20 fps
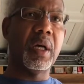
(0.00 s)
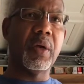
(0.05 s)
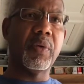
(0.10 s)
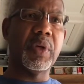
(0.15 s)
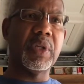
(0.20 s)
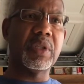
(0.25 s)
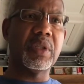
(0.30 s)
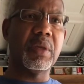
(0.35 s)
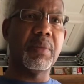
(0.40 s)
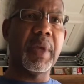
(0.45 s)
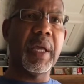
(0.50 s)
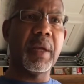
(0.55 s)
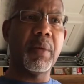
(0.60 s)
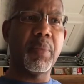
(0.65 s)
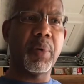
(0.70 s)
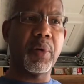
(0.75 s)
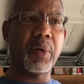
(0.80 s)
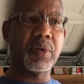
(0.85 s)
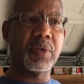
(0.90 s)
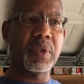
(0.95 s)
recently made a
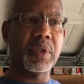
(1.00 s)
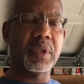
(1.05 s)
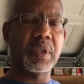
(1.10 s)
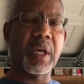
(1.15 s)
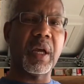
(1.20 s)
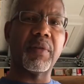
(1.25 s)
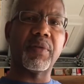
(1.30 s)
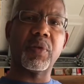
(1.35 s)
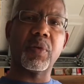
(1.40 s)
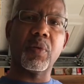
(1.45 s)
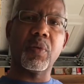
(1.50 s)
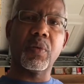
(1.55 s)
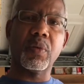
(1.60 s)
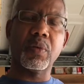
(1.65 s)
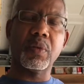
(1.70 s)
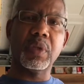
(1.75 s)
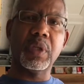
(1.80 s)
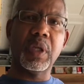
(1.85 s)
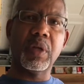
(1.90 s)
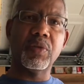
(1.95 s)
purchase after
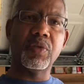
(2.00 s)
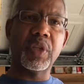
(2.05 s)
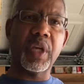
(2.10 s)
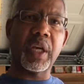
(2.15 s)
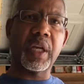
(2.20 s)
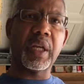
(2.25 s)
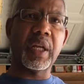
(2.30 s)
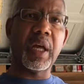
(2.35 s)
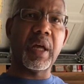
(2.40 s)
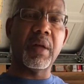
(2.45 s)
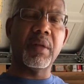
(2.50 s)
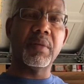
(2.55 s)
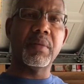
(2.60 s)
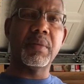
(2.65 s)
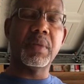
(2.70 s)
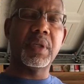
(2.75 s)
checking out